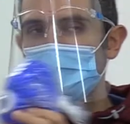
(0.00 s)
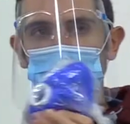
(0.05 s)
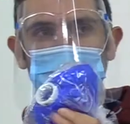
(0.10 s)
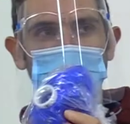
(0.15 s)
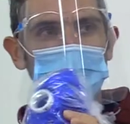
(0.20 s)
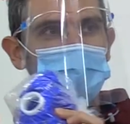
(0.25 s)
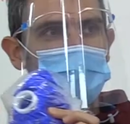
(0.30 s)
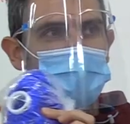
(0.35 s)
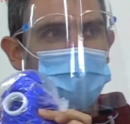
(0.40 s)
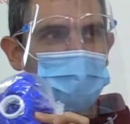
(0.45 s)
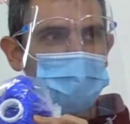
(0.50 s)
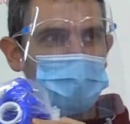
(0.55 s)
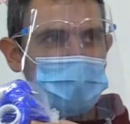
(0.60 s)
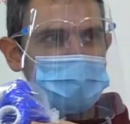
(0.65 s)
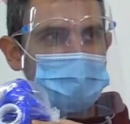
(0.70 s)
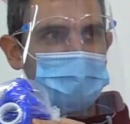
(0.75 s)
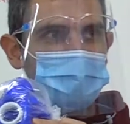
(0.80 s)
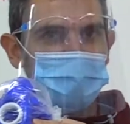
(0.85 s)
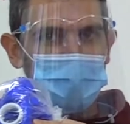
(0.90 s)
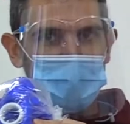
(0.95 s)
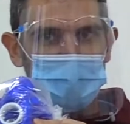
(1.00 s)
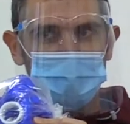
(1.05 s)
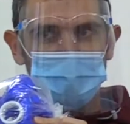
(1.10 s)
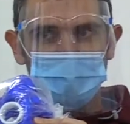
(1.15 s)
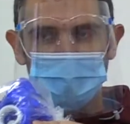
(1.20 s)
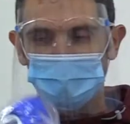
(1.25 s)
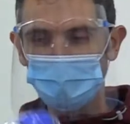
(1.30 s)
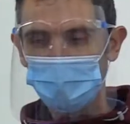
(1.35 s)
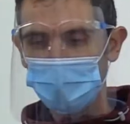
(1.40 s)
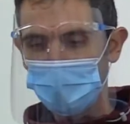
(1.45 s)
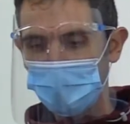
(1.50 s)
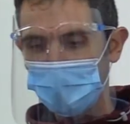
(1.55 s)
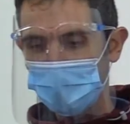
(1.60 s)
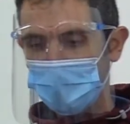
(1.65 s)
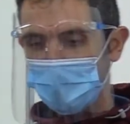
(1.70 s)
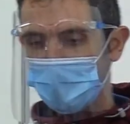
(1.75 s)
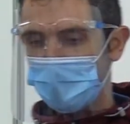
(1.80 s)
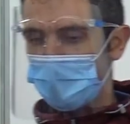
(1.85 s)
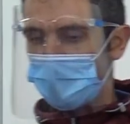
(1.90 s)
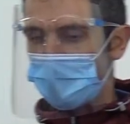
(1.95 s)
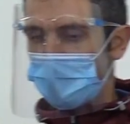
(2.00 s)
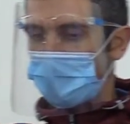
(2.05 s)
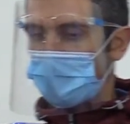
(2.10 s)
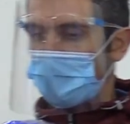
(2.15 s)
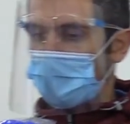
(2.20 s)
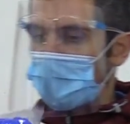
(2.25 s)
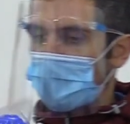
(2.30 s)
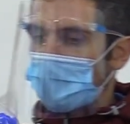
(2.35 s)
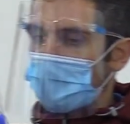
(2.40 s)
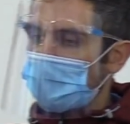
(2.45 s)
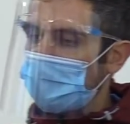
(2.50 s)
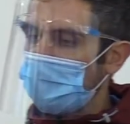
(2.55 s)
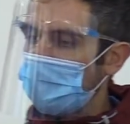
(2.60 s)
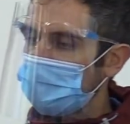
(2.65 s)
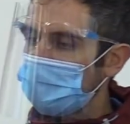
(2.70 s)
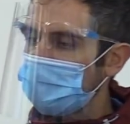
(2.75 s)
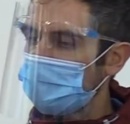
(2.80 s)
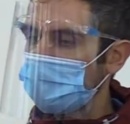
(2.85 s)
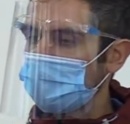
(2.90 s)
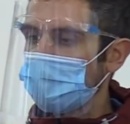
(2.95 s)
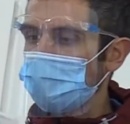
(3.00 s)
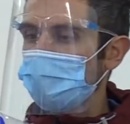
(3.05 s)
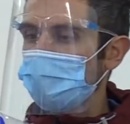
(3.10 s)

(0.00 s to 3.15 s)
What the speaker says: they come out of the plastic bag. This,